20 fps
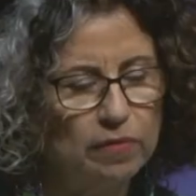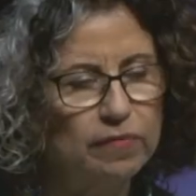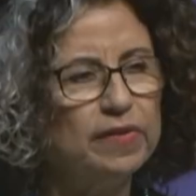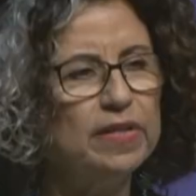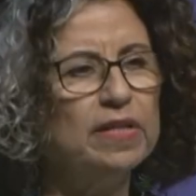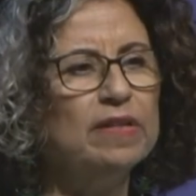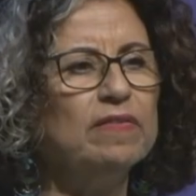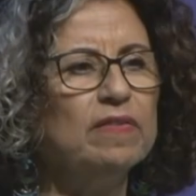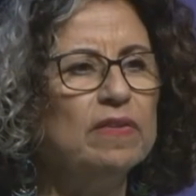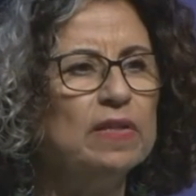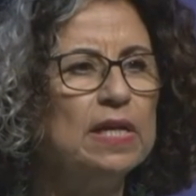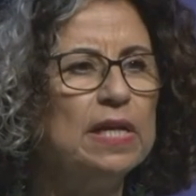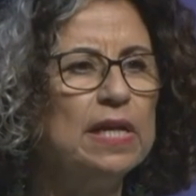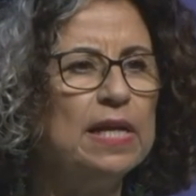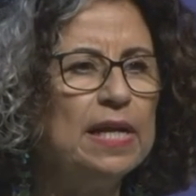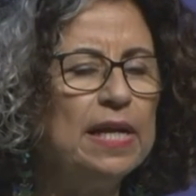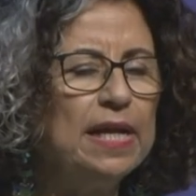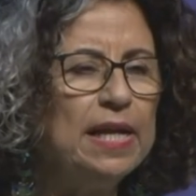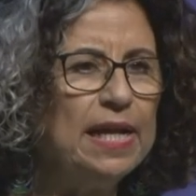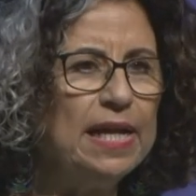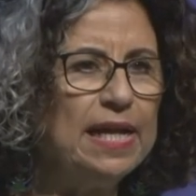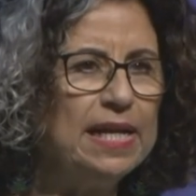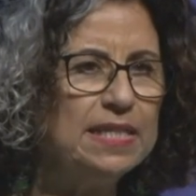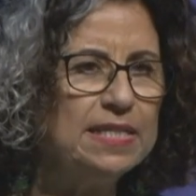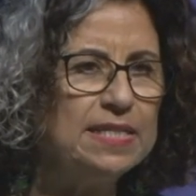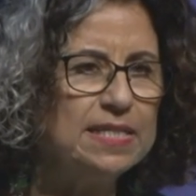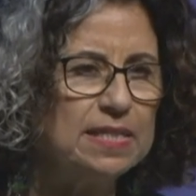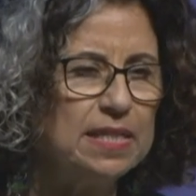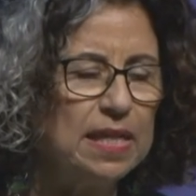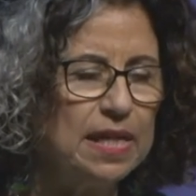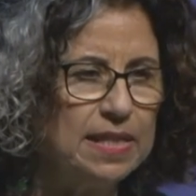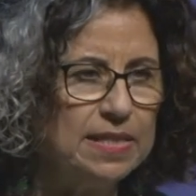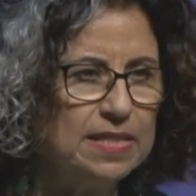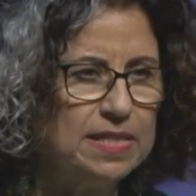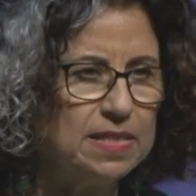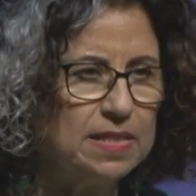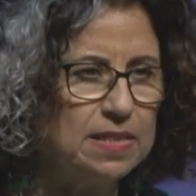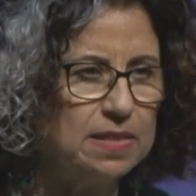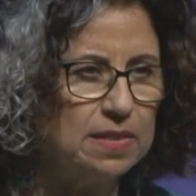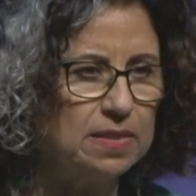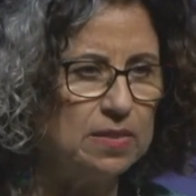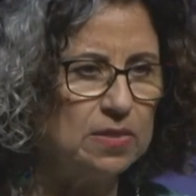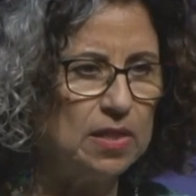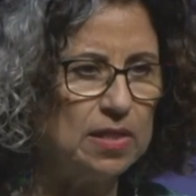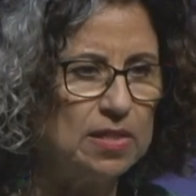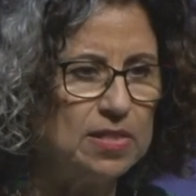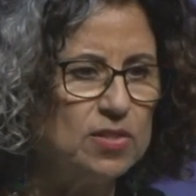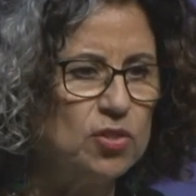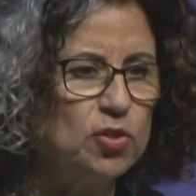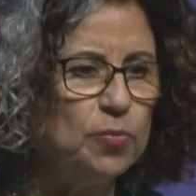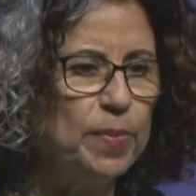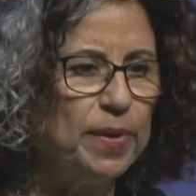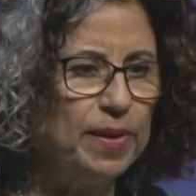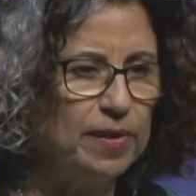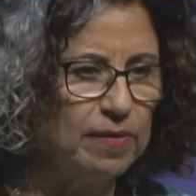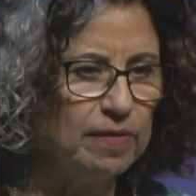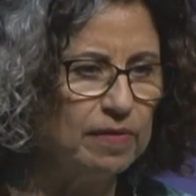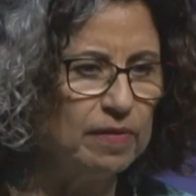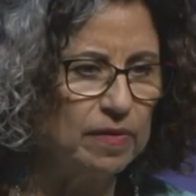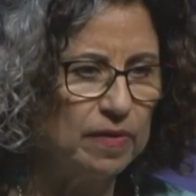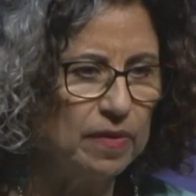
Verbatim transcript: it, it's, it's, it's to build.